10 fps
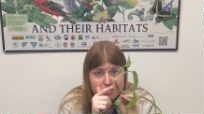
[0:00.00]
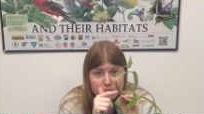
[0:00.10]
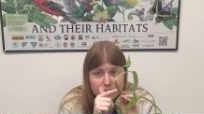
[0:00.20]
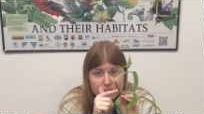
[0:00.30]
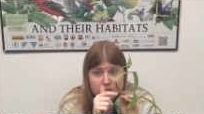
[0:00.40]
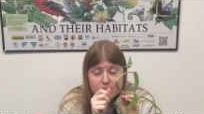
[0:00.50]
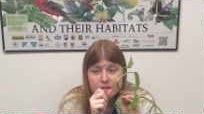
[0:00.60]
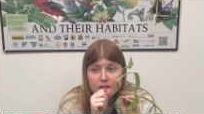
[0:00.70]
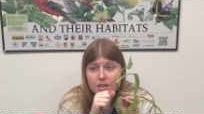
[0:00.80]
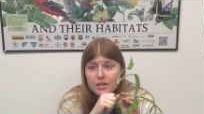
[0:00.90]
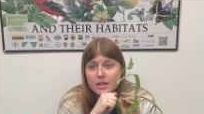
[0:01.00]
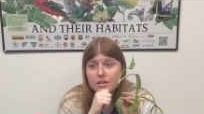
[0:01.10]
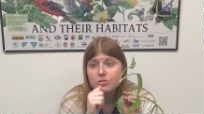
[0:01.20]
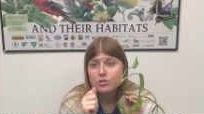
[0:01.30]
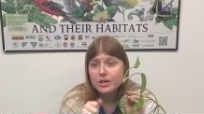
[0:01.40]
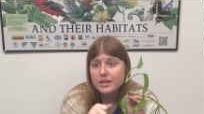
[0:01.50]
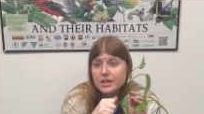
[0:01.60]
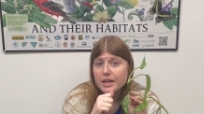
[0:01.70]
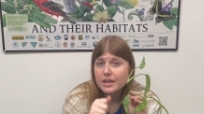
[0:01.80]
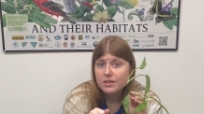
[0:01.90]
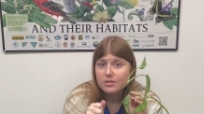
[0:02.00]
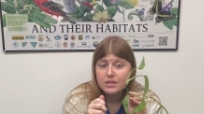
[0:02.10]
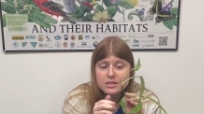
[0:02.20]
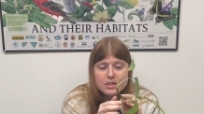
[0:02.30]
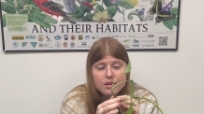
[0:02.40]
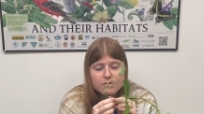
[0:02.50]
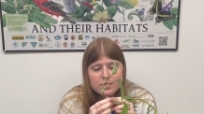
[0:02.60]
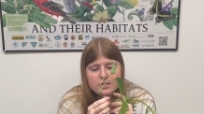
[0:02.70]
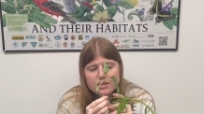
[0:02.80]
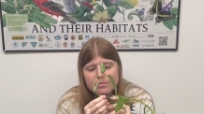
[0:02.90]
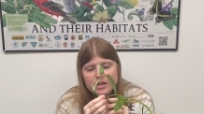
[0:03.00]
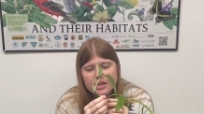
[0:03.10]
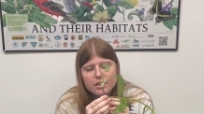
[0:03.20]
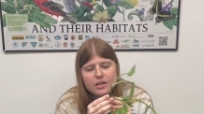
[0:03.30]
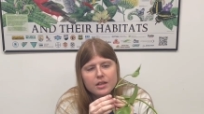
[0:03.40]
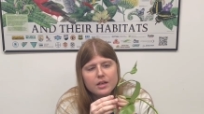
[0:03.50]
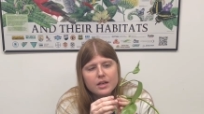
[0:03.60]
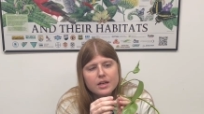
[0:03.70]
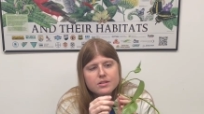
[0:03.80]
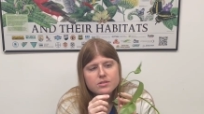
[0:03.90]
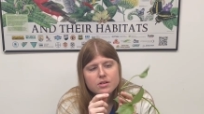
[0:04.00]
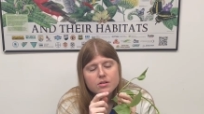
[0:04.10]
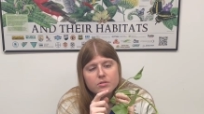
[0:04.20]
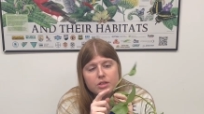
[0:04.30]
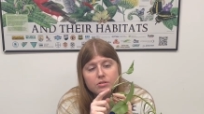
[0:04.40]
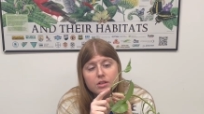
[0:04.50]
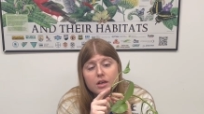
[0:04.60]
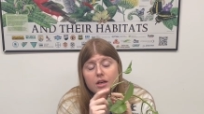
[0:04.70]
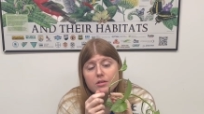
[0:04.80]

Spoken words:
roots that are trying to anchor itself to something. And so when you cut